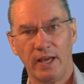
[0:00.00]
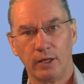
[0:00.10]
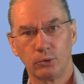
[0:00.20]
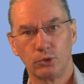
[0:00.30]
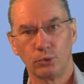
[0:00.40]

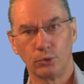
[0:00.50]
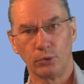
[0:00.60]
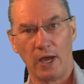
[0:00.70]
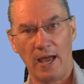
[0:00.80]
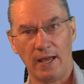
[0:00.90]
now
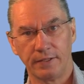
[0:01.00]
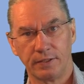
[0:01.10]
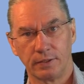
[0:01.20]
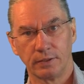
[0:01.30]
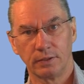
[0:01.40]
to
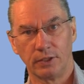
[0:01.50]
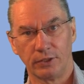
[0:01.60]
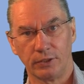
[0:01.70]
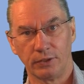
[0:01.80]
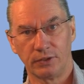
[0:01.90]
add
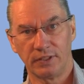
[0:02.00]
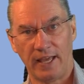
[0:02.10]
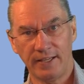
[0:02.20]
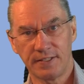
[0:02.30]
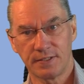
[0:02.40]
the
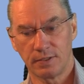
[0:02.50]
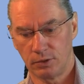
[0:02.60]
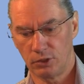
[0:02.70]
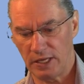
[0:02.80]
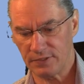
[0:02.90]
text,
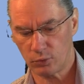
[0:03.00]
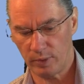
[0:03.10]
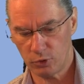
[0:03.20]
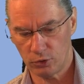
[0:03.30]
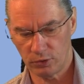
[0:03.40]
the
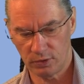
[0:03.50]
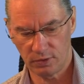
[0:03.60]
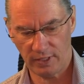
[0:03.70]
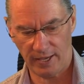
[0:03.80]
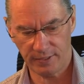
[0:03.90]

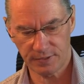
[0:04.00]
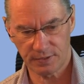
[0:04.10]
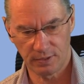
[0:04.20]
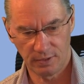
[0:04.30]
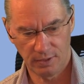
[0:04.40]
description
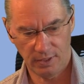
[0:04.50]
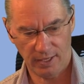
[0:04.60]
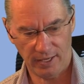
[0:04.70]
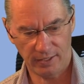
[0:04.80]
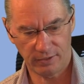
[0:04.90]
text,
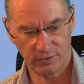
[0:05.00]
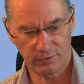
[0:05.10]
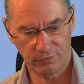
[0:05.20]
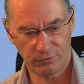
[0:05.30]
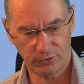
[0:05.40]

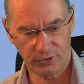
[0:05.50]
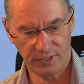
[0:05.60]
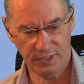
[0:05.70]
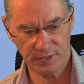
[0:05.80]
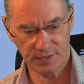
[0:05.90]
and for
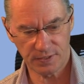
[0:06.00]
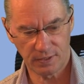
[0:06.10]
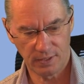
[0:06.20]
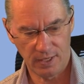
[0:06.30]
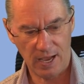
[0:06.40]
this
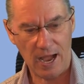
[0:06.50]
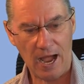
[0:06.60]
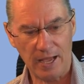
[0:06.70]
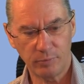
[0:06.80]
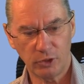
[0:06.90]

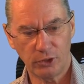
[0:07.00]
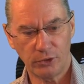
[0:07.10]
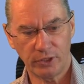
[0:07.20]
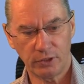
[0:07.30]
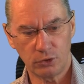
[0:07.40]
I'm
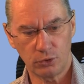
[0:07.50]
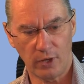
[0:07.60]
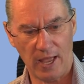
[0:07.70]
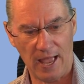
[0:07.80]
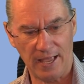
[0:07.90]
going
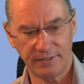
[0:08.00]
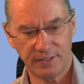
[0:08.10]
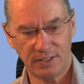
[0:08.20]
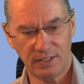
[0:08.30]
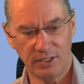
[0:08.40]
to add
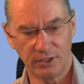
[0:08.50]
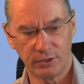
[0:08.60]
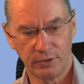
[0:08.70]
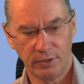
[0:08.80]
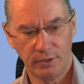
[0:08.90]

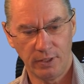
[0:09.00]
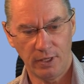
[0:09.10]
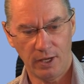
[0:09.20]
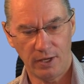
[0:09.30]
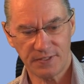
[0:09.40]
here
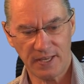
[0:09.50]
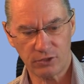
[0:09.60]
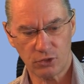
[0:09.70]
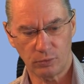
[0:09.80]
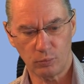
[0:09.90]
a
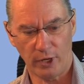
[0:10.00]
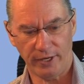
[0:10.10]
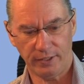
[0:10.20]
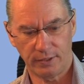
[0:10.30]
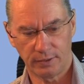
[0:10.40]
section
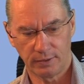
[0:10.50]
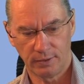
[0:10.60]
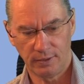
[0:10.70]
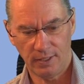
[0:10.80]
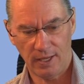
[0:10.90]
break,
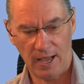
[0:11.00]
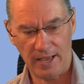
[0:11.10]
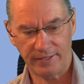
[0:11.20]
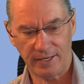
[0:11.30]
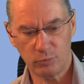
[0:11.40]

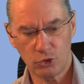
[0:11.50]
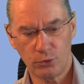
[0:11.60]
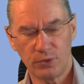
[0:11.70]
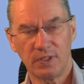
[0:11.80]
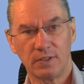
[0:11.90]
and I'm
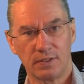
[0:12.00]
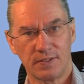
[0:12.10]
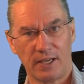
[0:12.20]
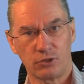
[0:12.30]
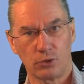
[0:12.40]
choosing the
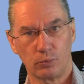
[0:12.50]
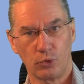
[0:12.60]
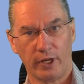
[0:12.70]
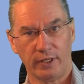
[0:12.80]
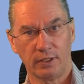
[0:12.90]
section
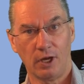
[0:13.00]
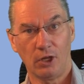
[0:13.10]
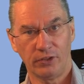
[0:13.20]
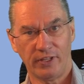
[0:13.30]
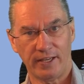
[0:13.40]
break
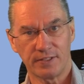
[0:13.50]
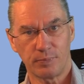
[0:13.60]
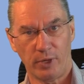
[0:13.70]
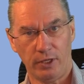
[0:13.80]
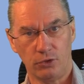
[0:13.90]
on
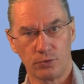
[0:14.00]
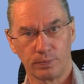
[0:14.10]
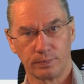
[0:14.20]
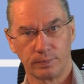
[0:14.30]
next page.